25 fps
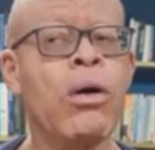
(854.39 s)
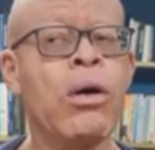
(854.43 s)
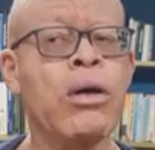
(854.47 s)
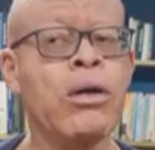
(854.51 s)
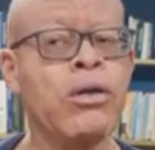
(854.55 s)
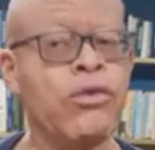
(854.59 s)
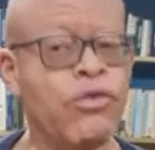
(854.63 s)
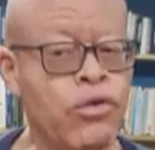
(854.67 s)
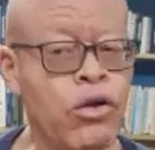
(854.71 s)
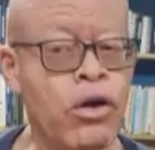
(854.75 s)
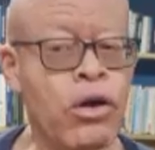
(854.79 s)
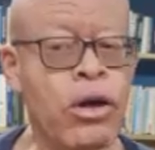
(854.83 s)

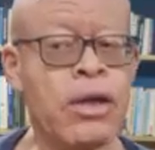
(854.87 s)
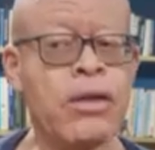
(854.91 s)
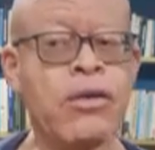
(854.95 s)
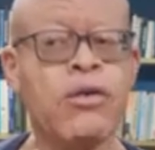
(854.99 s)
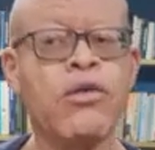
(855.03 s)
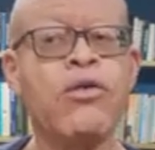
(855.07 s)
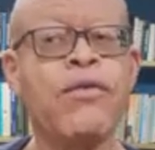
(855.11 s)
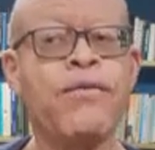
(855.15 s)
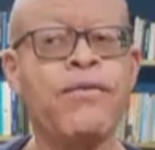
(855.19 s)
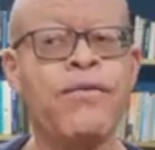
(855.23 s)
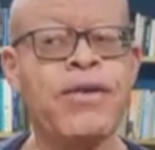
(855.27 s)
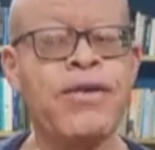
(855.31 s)
in
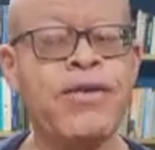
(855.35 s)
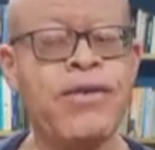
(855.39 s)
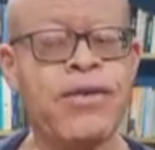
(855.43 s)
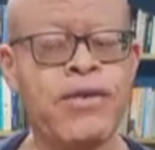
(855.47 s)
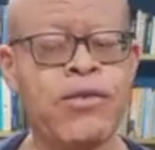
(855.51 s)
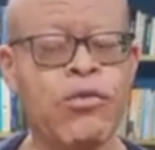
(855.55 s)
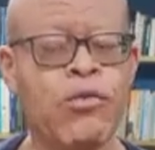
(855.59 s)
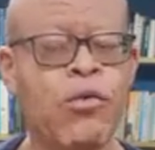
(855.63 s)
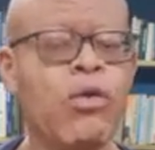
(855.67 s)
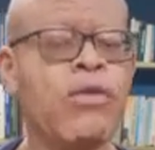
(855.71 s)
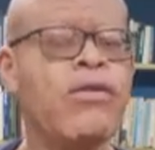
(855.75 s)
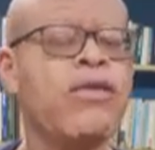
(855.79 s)
theoretical
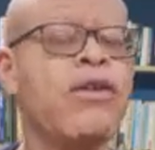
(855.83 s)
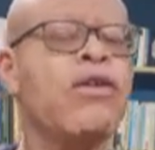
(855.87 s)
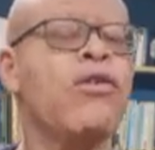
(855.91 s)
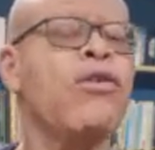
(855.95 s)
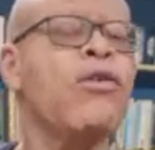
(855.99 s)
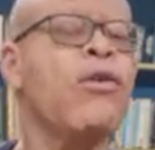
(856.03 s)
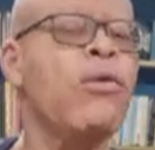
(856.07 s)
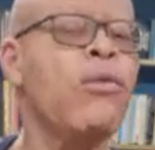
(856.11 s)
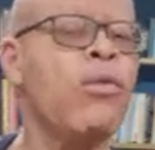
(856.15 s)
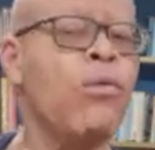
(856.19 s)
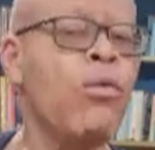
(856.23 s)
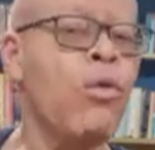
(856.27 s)
physics
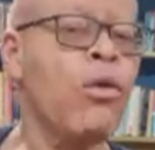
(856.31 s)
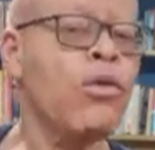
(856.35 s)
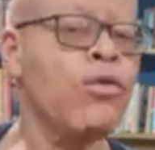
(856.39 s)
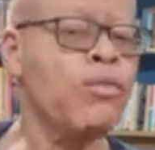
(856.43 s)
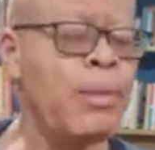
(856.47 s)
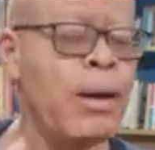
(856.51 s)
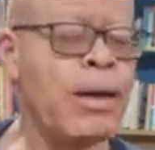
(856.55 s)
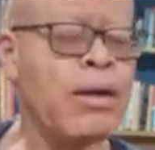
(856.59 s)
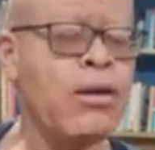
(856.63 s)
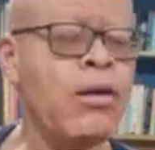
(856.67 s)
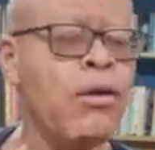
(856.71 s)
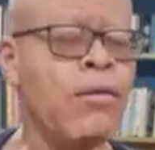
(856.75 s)
was
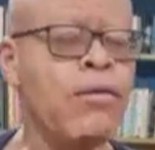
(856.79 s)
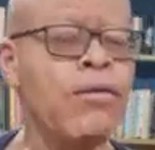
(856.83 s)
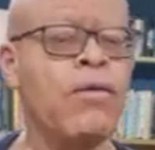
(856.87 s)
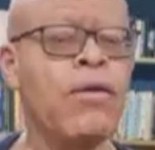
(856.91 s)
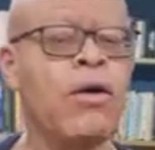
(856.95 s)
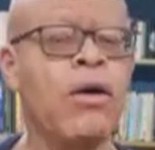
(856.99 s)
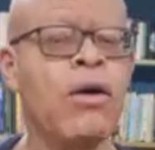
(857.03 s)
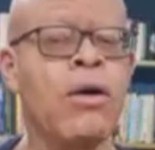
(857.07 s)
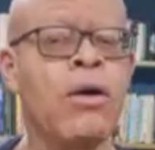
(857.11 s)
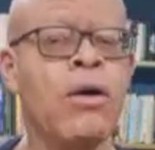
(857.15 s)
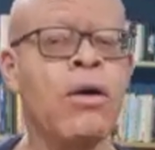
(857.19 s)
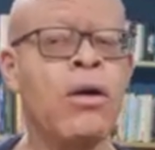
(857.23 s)
part of
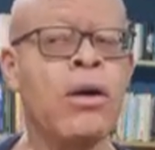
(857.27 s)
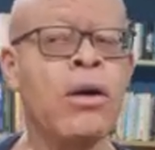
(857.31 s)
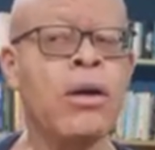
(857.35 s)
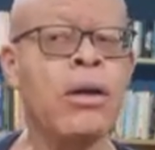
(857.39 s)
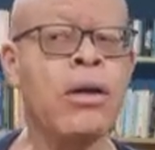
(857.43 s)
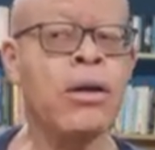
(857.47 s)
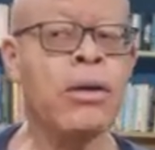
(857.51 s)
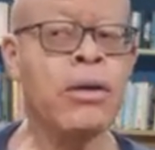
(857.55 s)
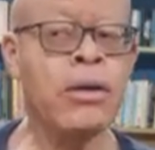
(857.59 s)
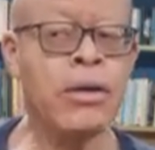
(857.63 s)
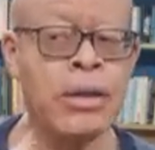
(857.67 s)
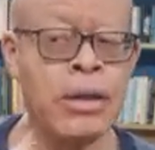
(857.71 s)

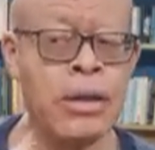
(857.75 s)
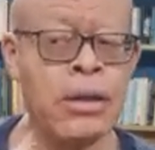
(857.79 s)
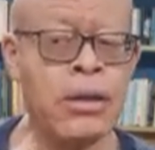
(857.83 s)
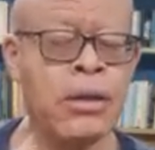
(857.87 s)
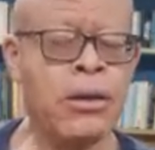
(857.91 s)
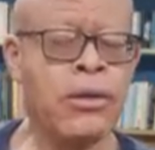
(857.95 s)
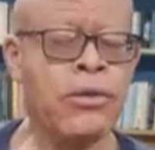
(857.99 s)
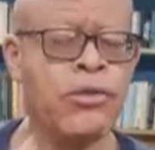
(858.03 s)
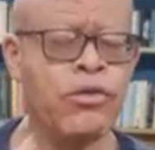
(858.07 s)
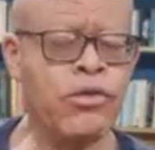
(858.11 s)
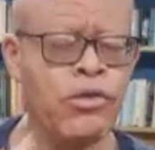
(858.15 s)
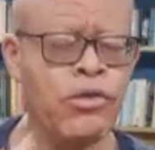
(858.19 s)
the